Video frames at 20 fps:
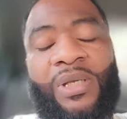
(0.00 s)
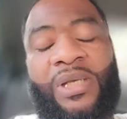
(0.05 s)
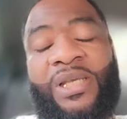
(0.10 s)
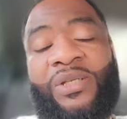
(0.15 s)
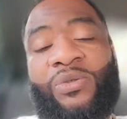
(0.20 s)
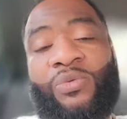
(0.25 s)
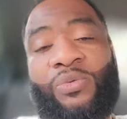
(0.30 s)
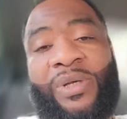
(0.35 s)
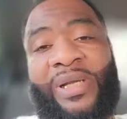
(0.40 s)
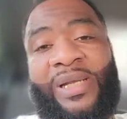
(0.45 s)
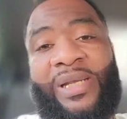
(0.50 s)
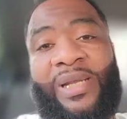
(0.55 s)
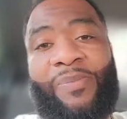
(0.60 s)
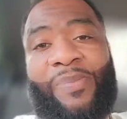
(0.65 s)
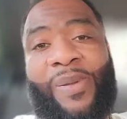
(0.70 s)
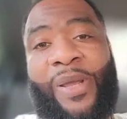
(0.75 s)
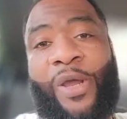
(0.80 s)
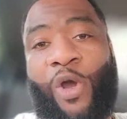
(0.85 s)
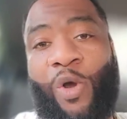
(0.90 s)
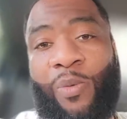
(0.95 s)
is written
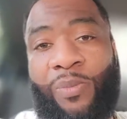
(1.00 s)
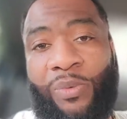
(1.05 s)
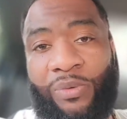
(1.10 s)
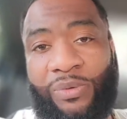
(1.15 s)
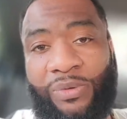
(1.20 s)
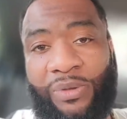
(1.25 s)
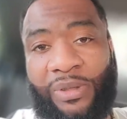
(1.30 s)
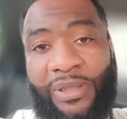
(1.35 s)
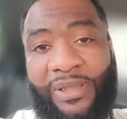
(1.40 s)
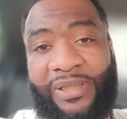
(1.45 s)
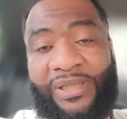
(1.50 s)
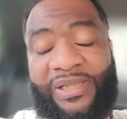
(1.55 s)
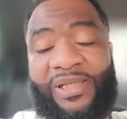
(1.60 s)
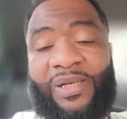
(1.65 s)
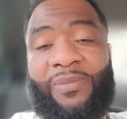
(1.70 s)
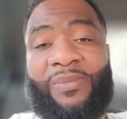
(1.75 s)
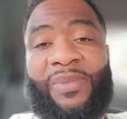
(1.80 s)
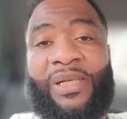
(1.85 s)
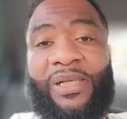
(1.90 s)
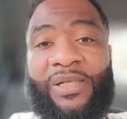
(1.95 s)
in parables,
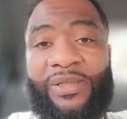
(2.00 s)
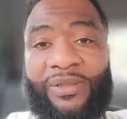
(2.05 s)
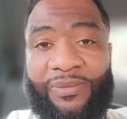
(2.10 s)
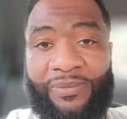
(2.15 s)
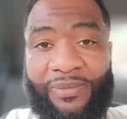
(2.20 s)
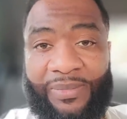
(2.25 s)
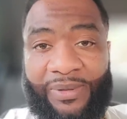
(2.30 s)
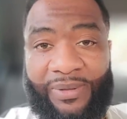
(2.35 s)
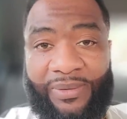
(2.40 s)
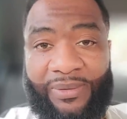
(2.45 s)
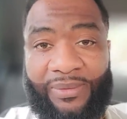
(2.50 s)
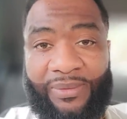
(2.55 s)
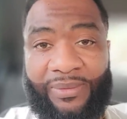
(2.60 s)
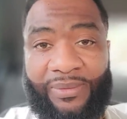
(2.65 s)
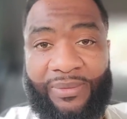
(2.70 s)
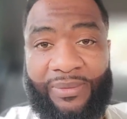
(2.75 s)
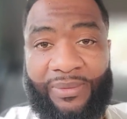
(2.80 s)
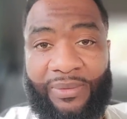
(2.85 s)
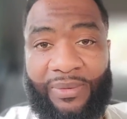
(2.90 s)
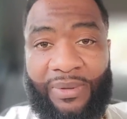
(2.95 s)
symbolisms,
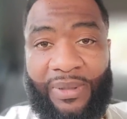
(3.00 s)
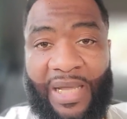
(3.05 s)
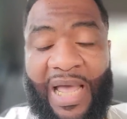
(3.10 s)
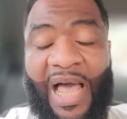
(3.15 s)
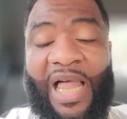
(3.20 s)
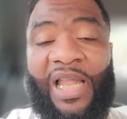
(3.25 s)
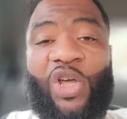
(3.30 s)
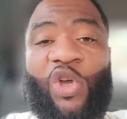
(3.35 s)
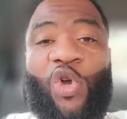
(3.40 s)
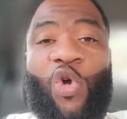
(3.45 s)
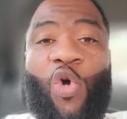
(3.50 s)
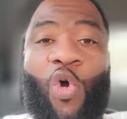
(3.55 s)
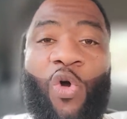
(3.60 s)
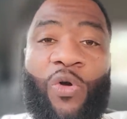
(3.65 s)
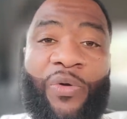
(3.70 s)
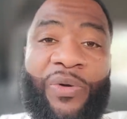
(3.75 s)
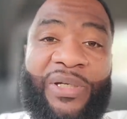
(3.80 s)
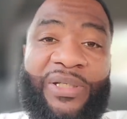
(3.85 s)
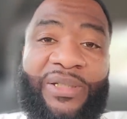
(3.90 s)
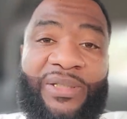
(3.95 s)

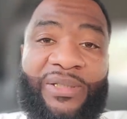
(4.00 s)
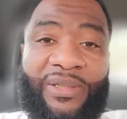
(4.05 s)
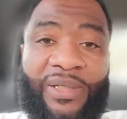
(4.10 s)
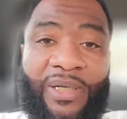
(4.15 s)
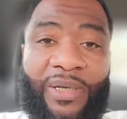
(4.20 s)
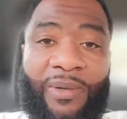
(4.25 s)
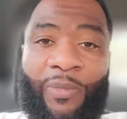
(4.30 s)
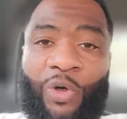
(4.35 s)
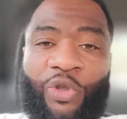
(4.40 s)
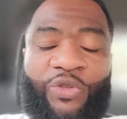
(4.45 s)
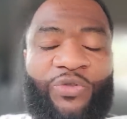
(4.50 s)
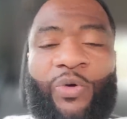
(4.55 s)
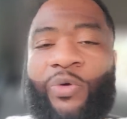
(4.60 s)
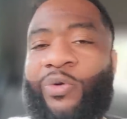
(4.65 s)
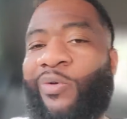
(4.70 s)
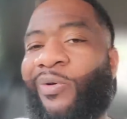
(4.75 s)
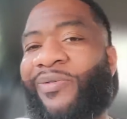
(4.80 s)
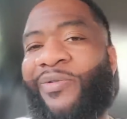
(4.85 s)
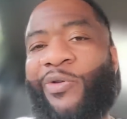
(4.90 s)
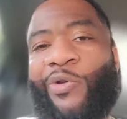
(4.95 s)
allegories. Most
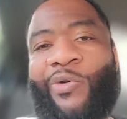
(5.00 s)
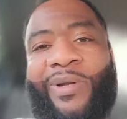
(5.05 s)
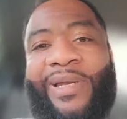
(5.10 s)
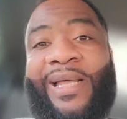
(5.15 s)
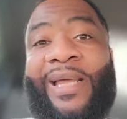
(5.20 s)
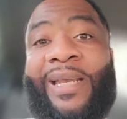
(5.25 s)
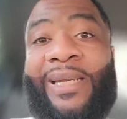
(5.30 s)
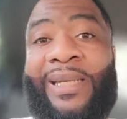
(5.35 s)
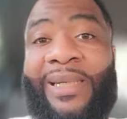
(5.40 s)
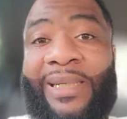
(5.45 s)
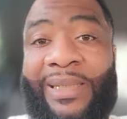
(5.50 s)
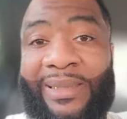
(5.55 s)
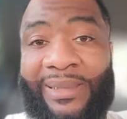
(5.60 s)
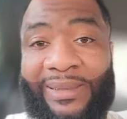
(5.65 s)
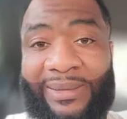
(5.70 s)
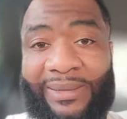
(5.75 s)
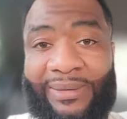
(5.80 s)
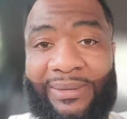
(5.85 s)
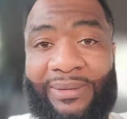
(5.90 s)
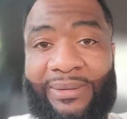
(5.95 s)
folks don't even know what that
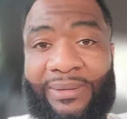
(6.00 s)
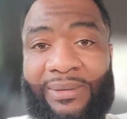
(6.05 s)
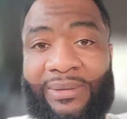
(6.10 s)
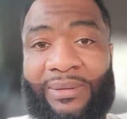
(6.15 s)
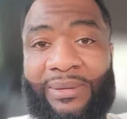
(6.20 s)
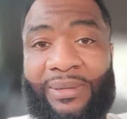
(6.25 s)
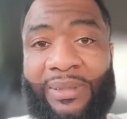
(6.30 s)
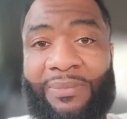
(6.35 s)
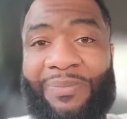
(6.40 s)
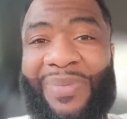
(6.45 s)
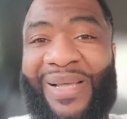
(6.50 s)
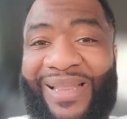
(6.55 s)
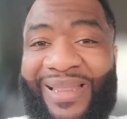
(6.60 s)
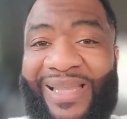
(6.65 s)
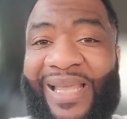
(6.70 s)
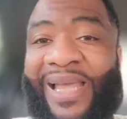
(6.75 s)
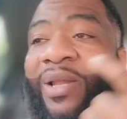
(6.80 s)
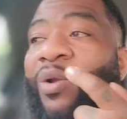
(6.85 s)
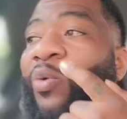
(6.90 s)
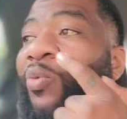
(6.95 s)
is. But
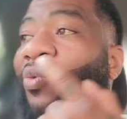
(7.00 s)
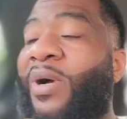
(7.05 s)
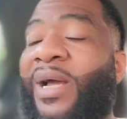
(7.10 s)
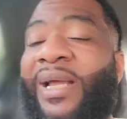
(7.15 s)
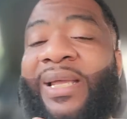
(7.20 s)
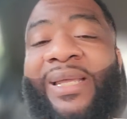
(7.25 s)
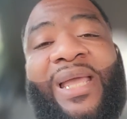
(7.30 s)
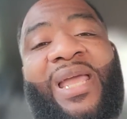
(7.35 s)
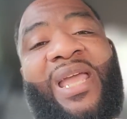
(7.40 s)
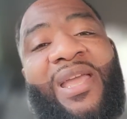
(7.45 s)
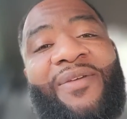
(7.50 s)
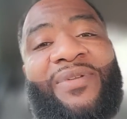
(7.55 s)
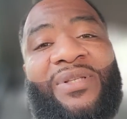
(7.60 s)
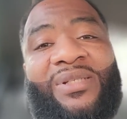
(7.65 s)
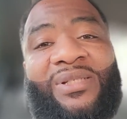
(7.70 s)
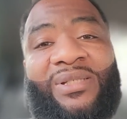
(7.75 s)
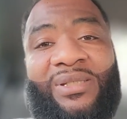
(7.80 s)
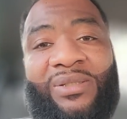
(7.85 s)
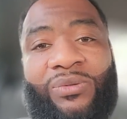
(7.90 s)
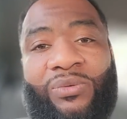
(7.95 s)
they the one gave
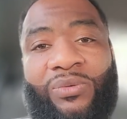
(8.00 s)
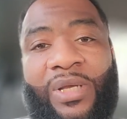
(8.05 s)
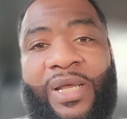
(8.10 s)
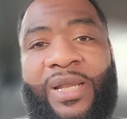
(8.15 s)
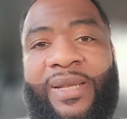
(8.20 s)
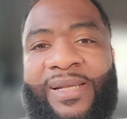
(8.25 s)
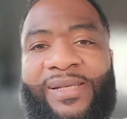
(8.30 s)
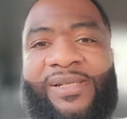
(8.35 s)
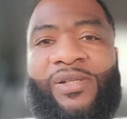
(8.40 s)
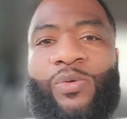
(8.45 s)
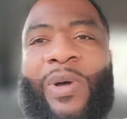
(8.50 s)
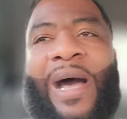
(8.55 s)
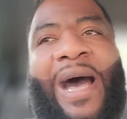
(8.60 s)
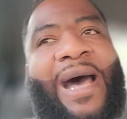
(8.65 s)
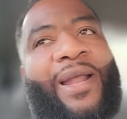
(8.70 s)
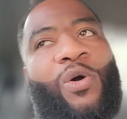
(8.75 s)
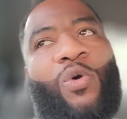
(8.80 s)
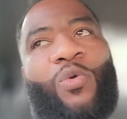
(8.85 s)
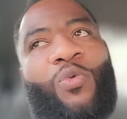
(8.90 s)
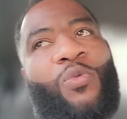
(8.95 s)
it to you. This is
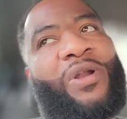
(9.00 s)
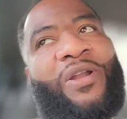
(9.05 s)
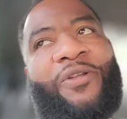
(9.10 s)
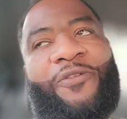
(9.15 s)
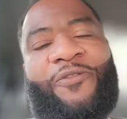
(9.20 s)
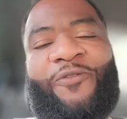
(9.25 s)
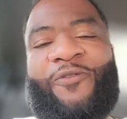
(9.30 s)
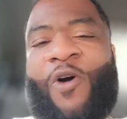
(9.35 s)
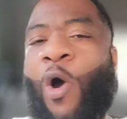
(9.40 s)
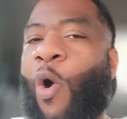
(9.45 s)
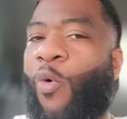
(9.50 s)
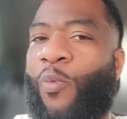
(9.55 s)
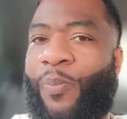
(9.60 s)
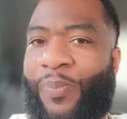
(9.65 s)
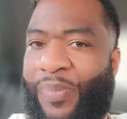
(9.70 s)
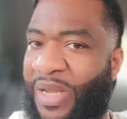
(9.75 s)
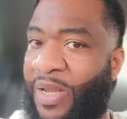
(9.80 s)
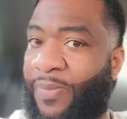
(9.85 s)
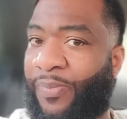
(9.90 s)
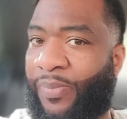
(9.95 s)
why I don't really
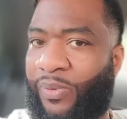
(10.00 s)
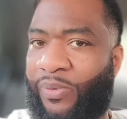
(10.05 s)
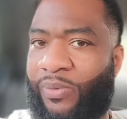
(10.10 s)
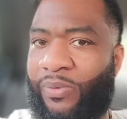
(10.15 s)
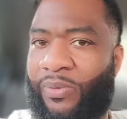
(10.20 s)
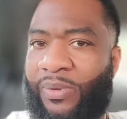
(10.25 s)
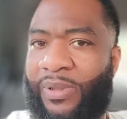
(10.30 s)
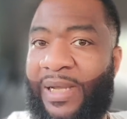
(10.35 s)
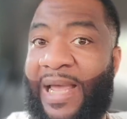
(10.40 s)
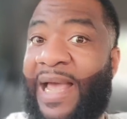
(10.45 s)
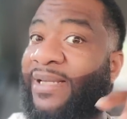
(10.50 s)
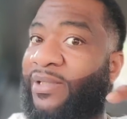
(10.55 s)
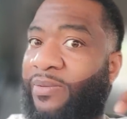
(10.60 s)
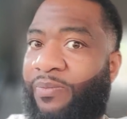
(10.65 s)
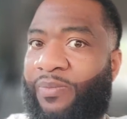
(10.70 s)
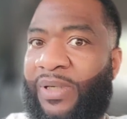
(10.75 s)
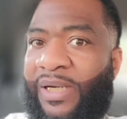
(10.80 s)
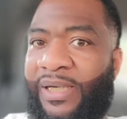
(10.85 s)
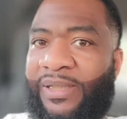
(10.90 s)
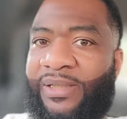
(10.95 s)
fault people as
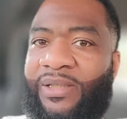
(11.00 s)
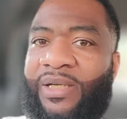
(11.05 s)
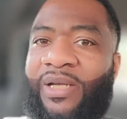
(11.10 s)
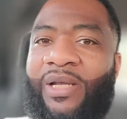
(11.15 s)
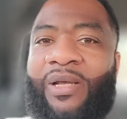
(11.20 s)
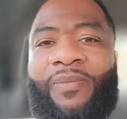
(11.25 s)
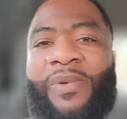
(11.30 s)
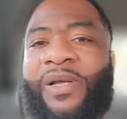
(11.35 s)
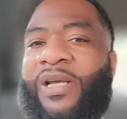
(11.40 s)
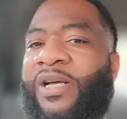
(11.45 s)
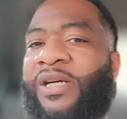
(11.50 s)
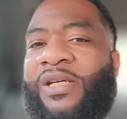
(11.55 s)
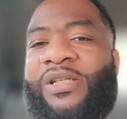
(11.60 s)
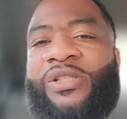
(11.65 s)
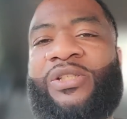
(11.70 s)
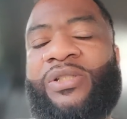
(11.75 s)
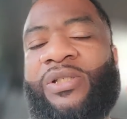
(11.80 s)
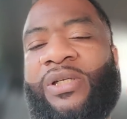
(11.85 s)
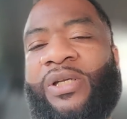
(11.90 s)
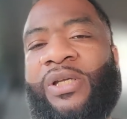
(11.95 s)
much,
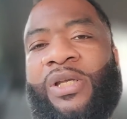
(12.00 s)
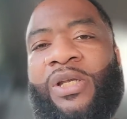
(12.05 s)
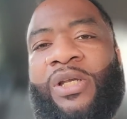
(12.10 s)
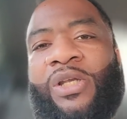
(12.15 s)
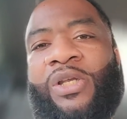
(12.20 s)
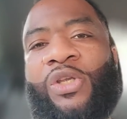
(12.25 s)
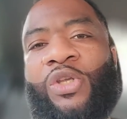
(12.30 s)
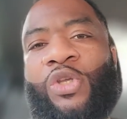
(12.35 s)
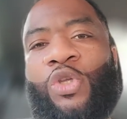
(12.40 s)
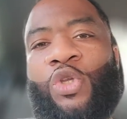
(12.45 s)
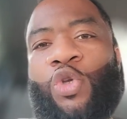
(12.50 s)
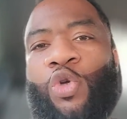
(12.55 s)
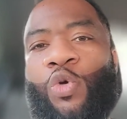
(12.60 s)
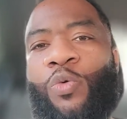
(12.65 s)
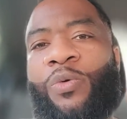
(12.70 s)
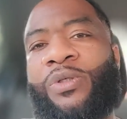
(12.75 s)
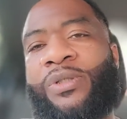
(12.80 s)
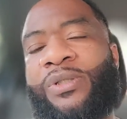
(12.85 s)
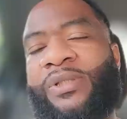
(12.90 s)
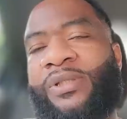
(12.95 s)
because
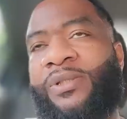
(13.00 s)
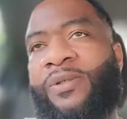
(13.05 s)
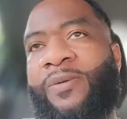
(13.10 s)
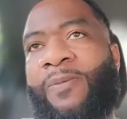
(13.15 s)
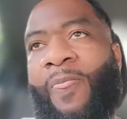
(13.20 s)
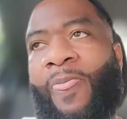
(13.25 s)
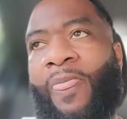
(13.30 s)
you was